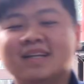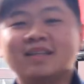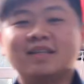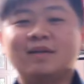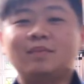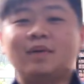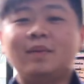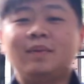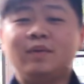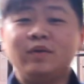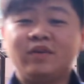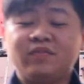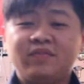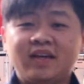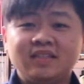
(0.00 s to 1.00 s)
The problem
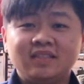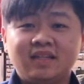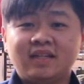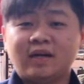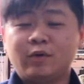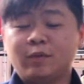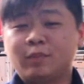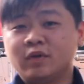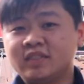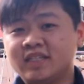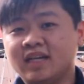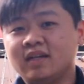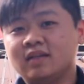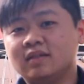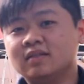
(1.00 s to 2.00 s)
we face in our
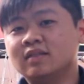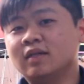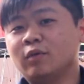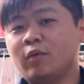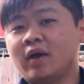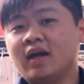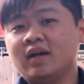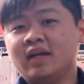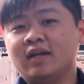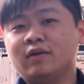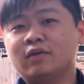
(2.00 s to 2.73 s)
project is a wiring